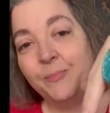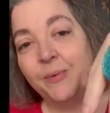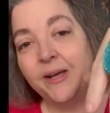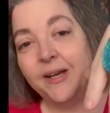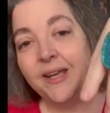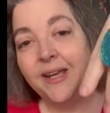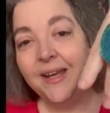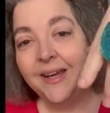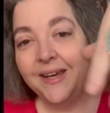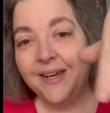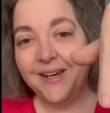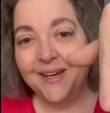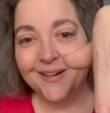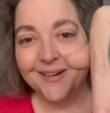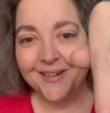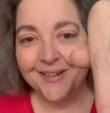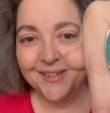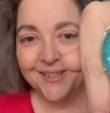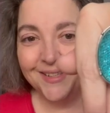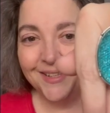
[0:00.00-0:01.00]
But
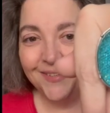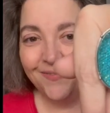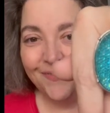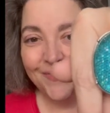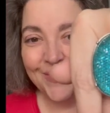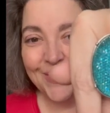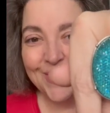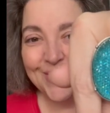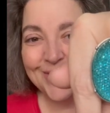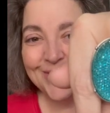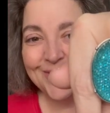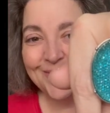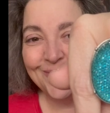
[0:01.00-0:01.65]
here is the first